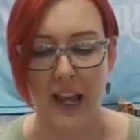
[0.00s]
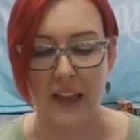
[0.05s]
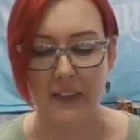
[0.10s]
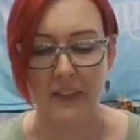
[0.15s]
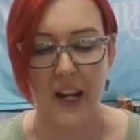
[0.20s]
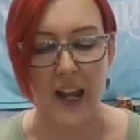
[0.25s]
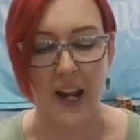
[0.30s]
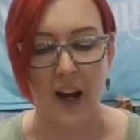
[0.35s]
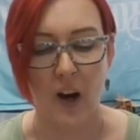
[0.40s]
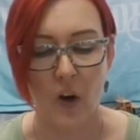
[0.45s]
And
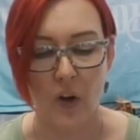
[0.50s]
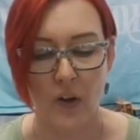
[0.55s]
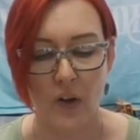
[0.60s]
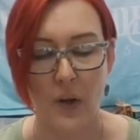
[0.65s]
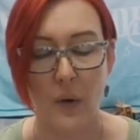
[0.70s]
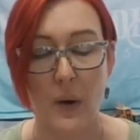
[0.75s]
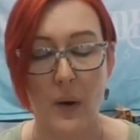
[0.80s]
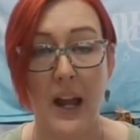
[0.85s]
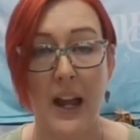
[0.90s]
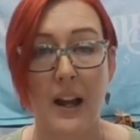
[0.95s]
then I
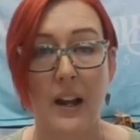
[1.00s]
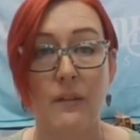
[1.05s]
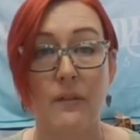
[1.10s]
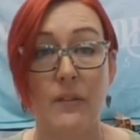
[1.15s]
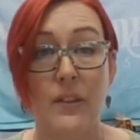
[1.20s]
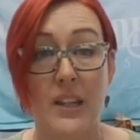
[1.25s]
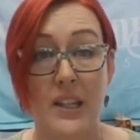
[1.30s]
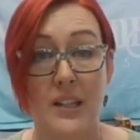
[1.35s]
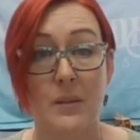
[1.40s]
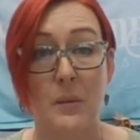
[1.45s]
also
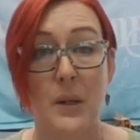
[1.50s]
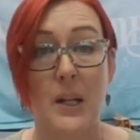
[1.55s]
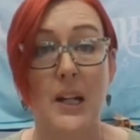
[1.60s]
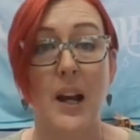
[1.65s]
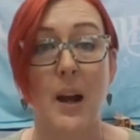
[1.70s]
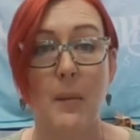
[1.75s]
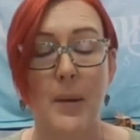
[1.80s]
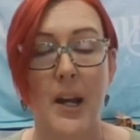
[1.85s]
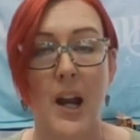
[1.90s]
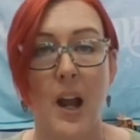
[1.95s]
have this week
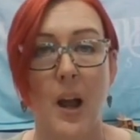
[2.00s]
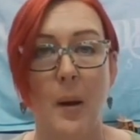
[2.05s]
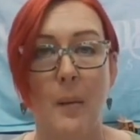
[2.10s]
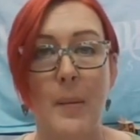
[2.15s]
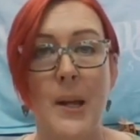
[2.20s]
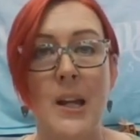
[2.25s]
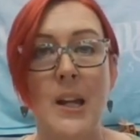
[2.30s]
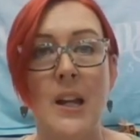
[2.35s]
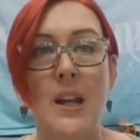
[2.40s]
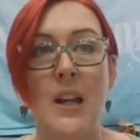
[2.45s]
coming
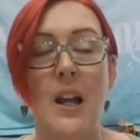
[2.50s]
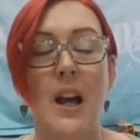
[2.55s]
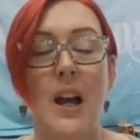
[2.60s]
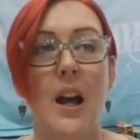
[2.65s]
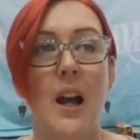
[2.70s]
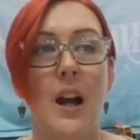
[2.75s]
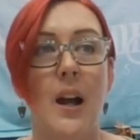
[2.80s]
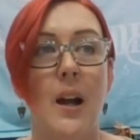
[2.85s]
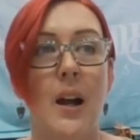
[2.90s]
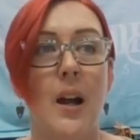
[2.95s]
up
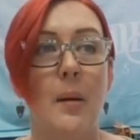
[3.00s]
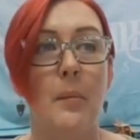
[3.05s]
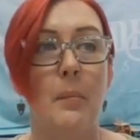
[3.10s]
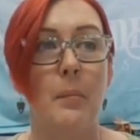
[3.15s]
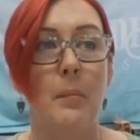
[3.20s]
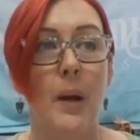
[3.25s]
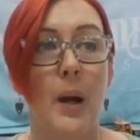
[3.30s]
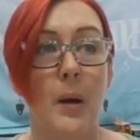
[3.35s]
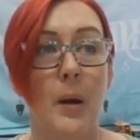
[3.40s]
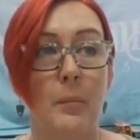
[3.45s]

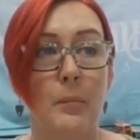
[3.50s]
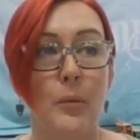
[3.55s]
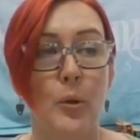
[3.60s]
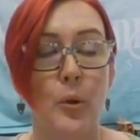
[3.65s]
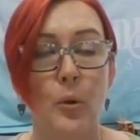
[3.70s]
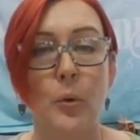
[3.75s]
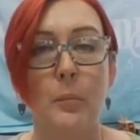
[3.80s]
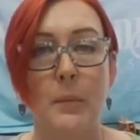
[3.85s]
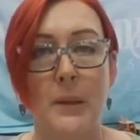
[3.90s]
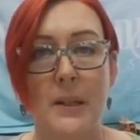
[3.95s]
a
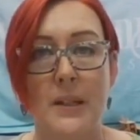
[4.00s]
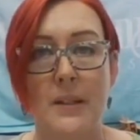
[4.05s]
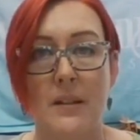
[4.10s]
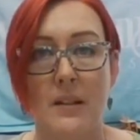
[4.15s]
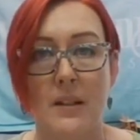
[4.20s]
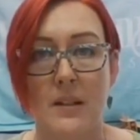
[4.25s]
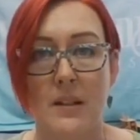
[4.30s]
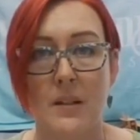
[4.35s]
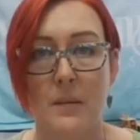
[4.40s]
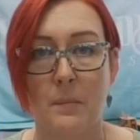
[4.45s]
group
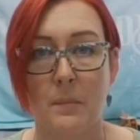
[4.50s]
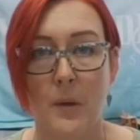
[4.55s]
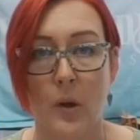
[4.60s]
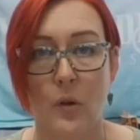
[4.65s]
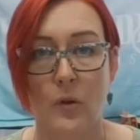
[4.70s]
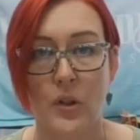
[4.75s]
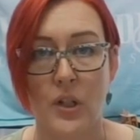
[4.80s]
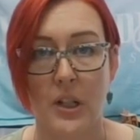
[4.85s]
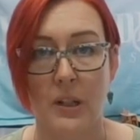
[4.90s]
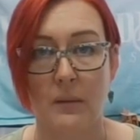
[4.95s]
business
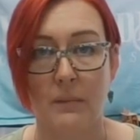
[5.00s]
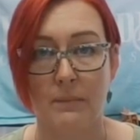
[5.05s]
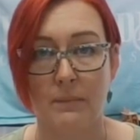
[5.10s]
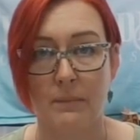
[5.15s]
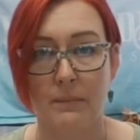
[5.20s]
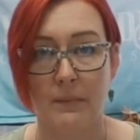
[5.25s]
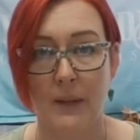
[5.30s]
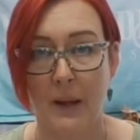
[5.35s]
coaching.